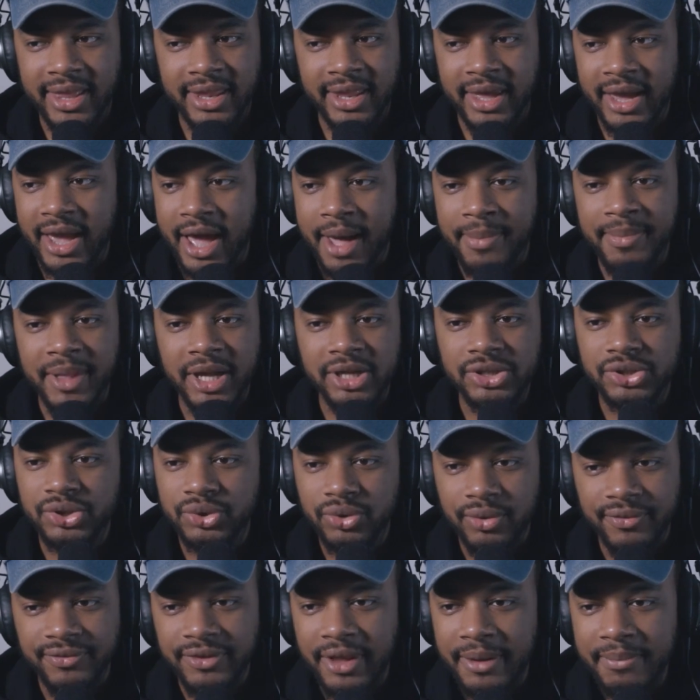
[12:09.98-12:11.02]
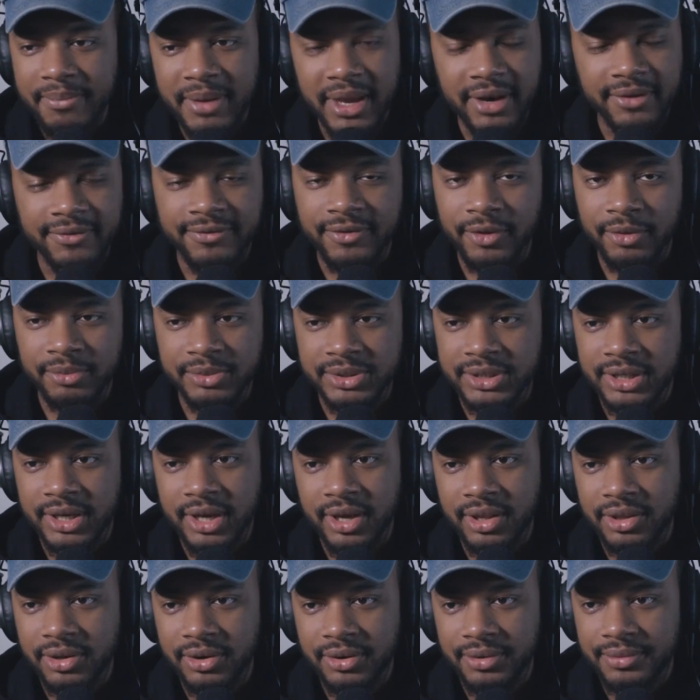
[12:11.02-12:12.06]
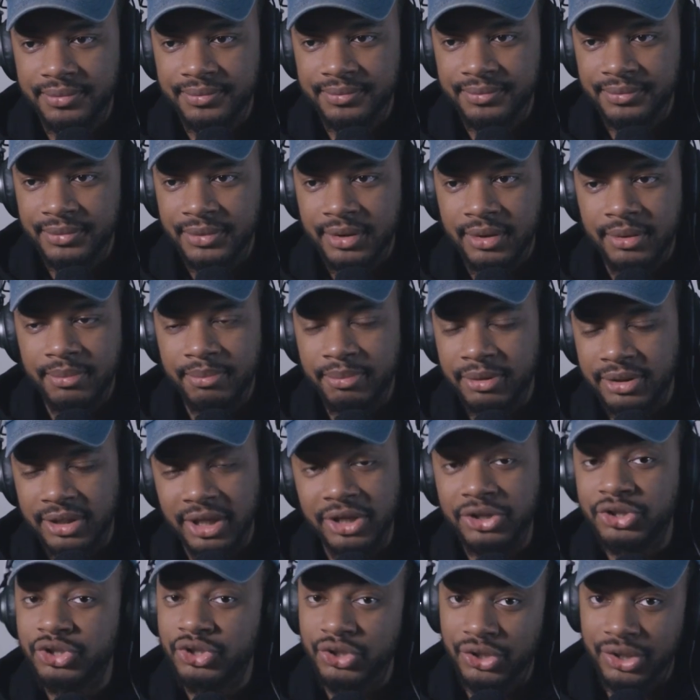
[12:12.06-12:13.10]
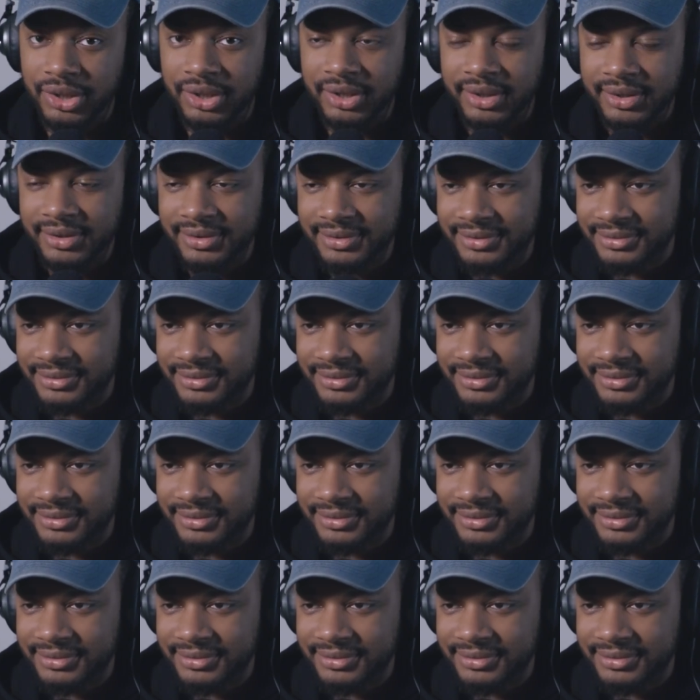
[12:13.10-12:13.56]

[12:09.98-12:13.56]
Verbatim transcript: Like, I'm not sure if they made a film together, but they should.